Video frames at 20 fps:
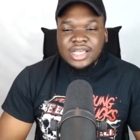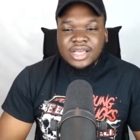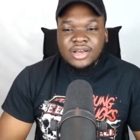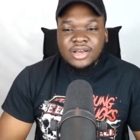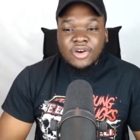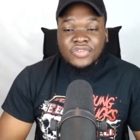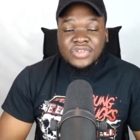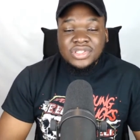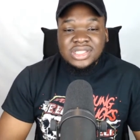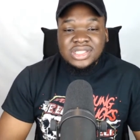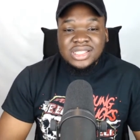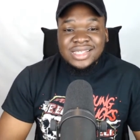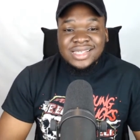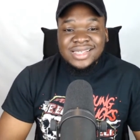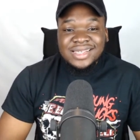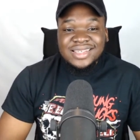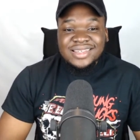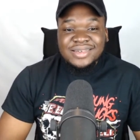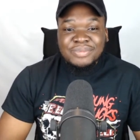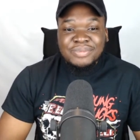
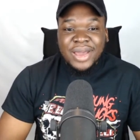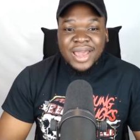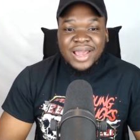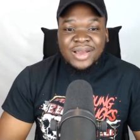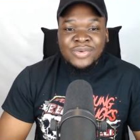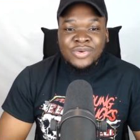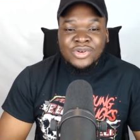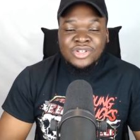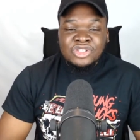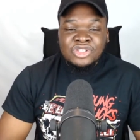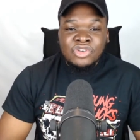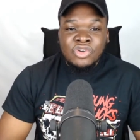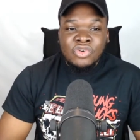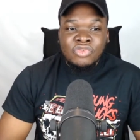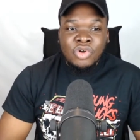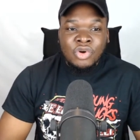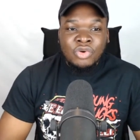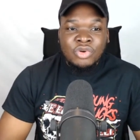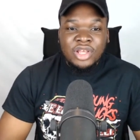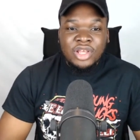Obviously, Pac was
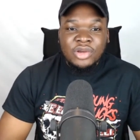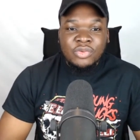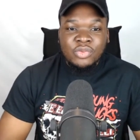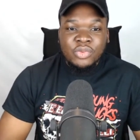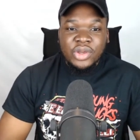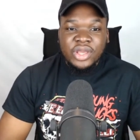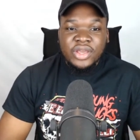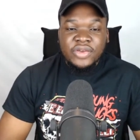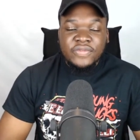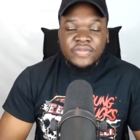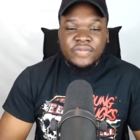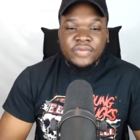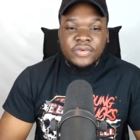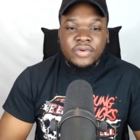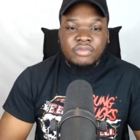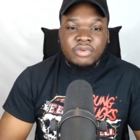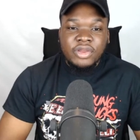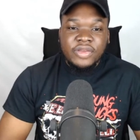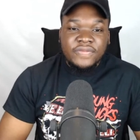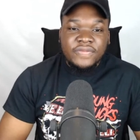rolling with
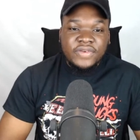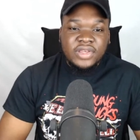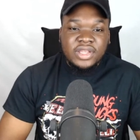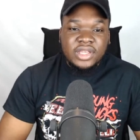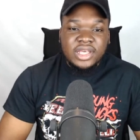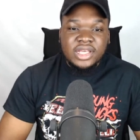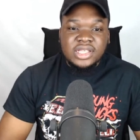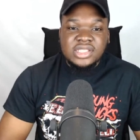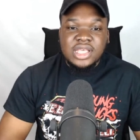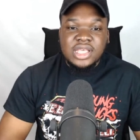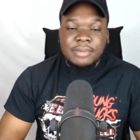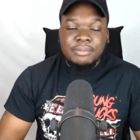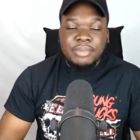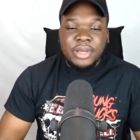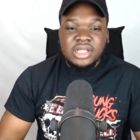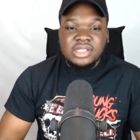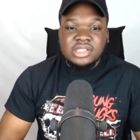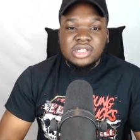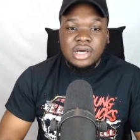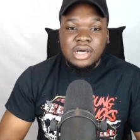Rey Fénix and
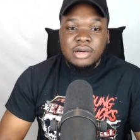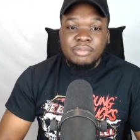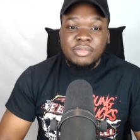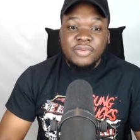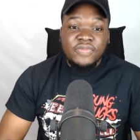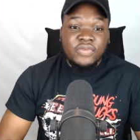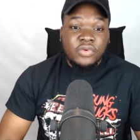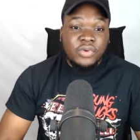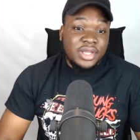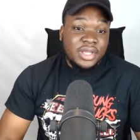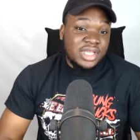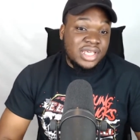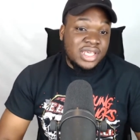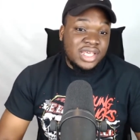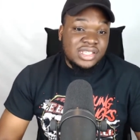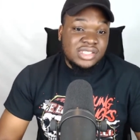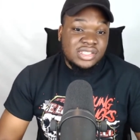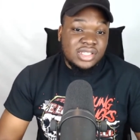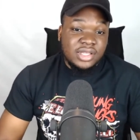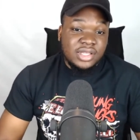Penta before Eddie
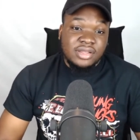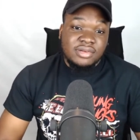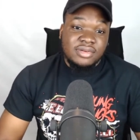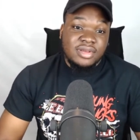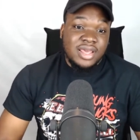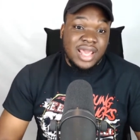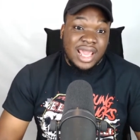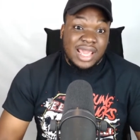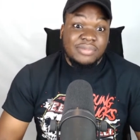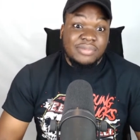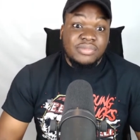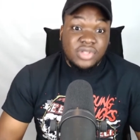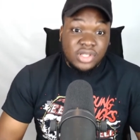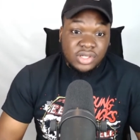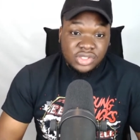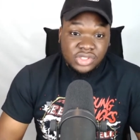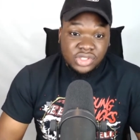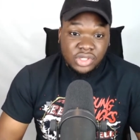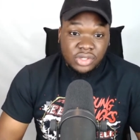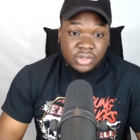Kingston came to
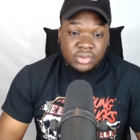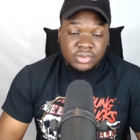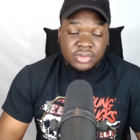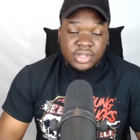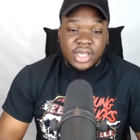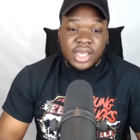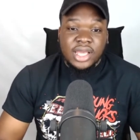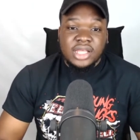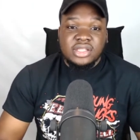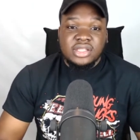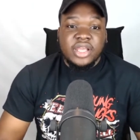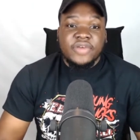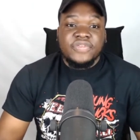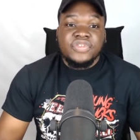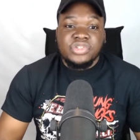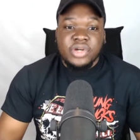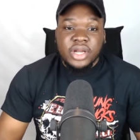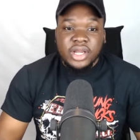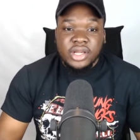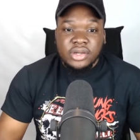the show. They had Death
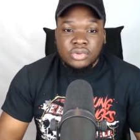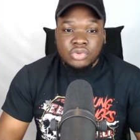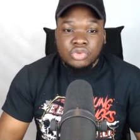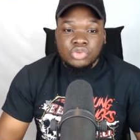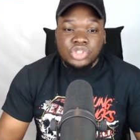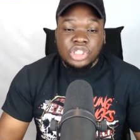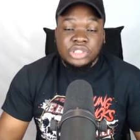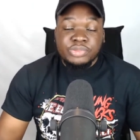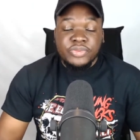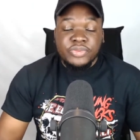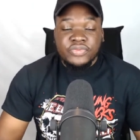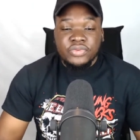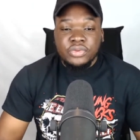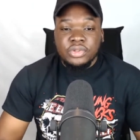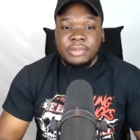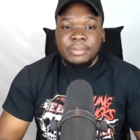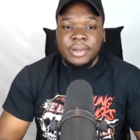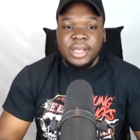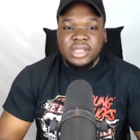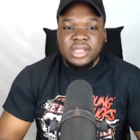Triangle just before
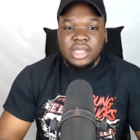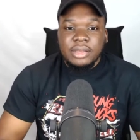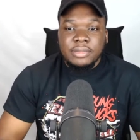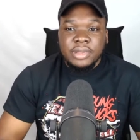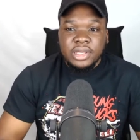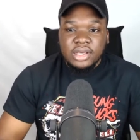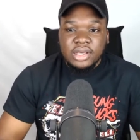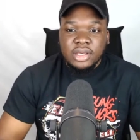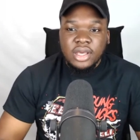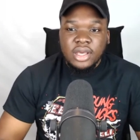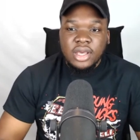the pandemic